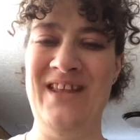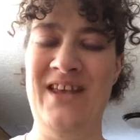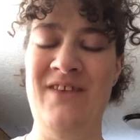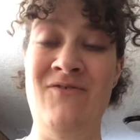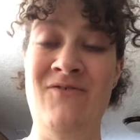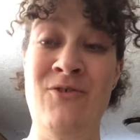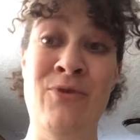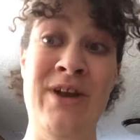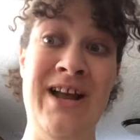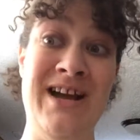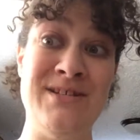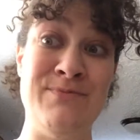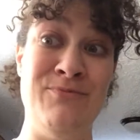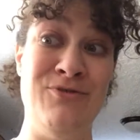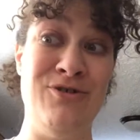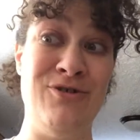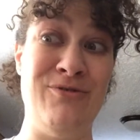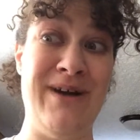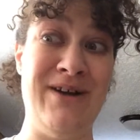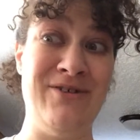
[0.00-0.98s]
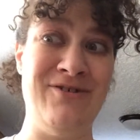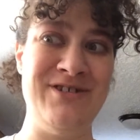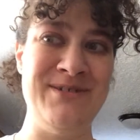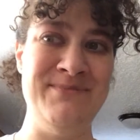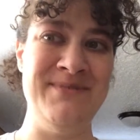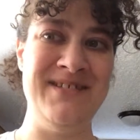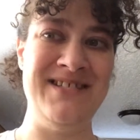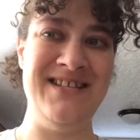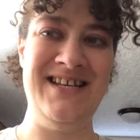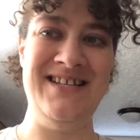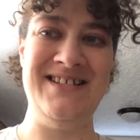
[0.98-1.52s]
if you want to ask more about
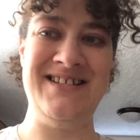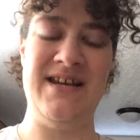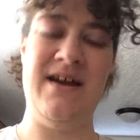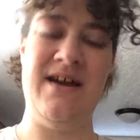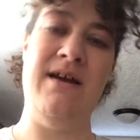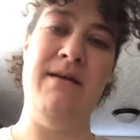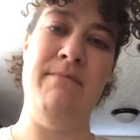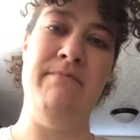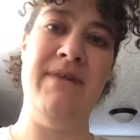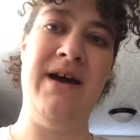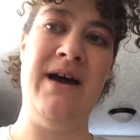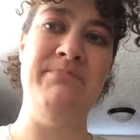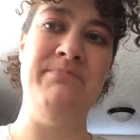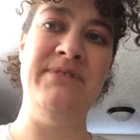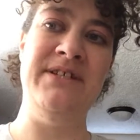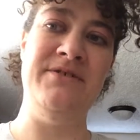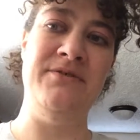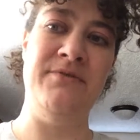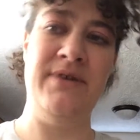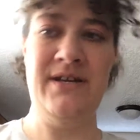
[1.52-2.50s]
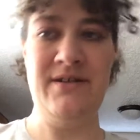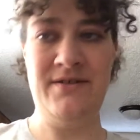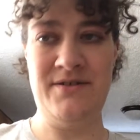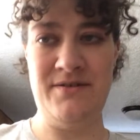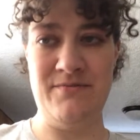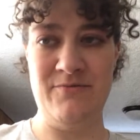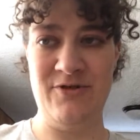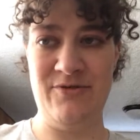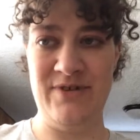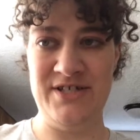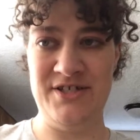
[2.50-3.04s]
Christmas lights, I'm happy to answer
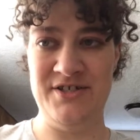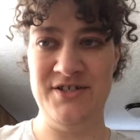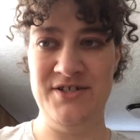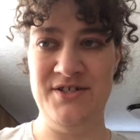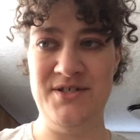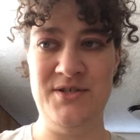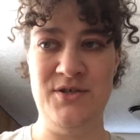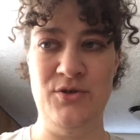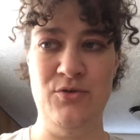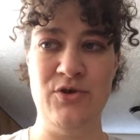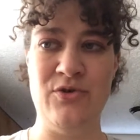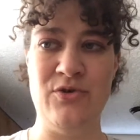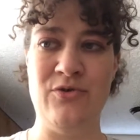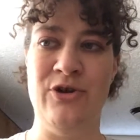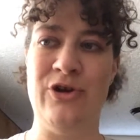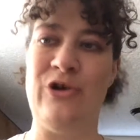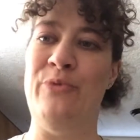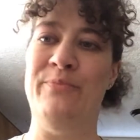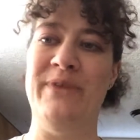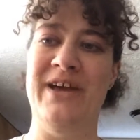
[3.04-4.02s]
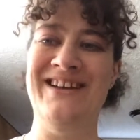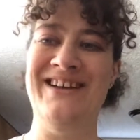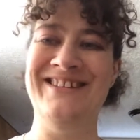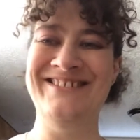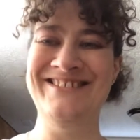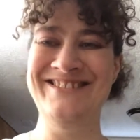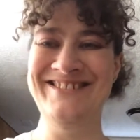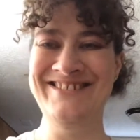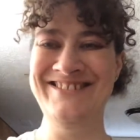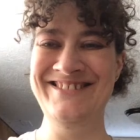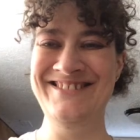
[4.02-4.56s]
more questions, Unicornucopia.
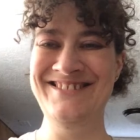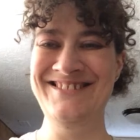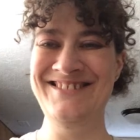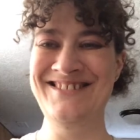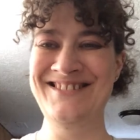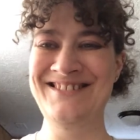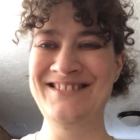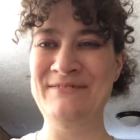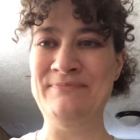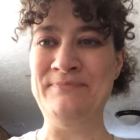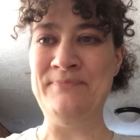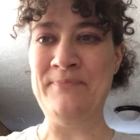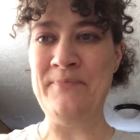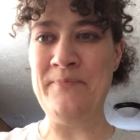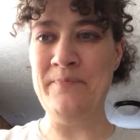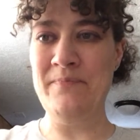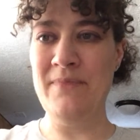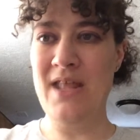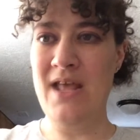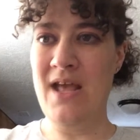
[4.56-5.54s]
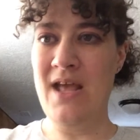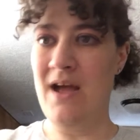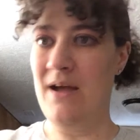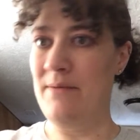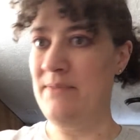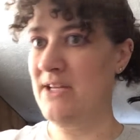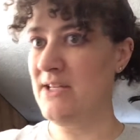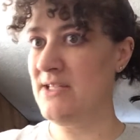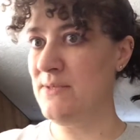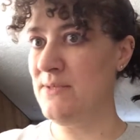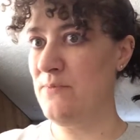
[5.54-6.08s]
I'm
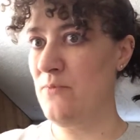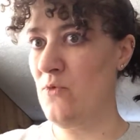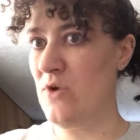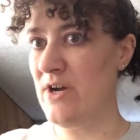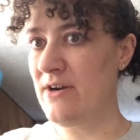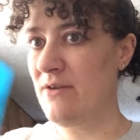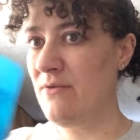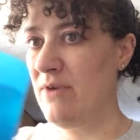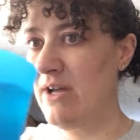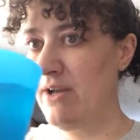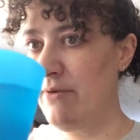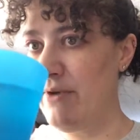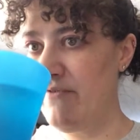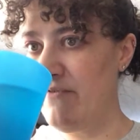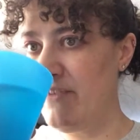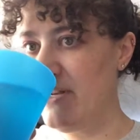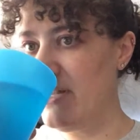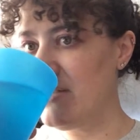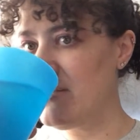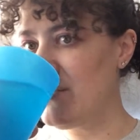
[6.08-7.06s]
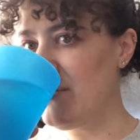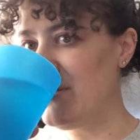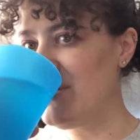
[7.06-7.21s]
going to get some water while I wait for the next